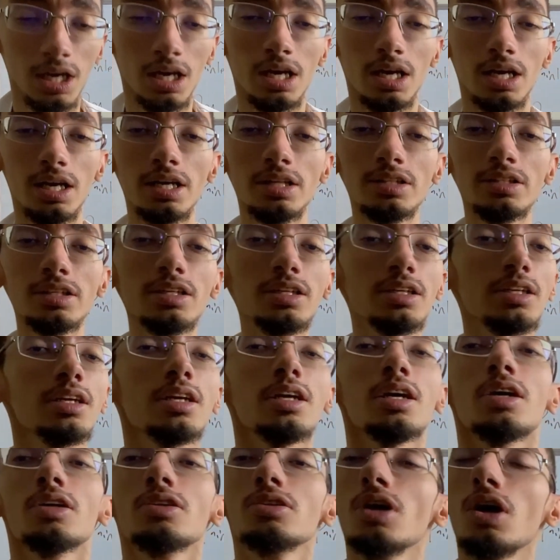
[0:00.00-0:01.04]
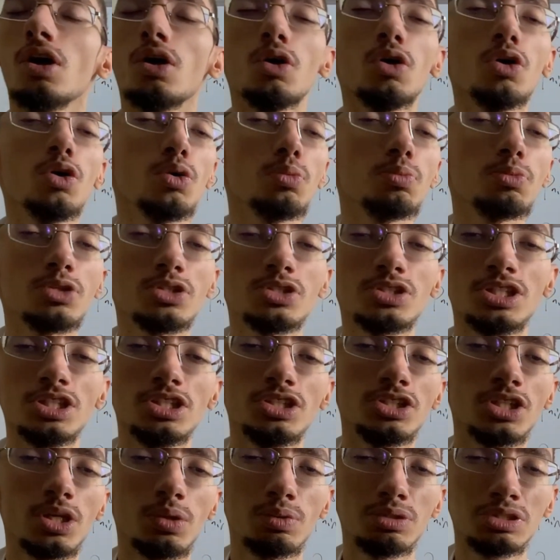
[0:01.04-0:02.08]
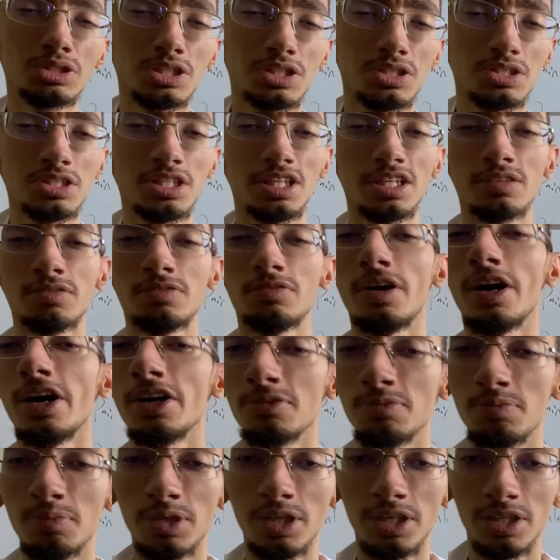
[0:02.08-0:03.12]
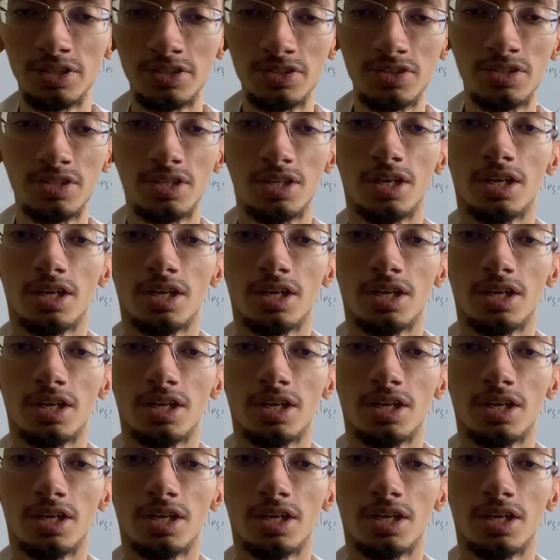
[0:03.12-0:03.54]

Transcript: And then the whole procedure will just take 5 minutes.